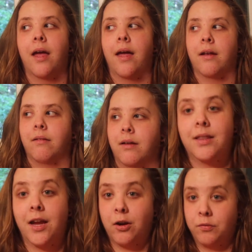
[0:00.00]
and
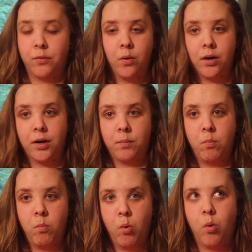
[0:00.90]
therefore
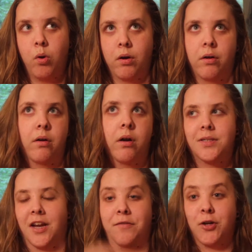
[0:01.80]
more
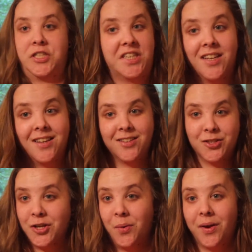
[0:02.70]
diversity is
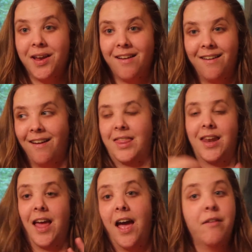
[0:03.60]
showing
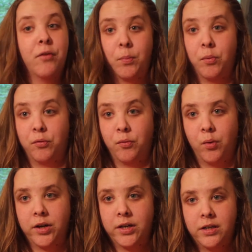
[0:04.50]
than ever
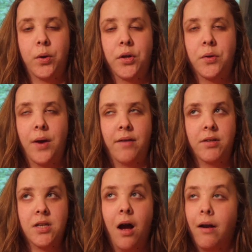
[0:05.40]
before, where you have
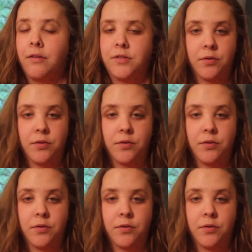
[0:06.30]
a ton of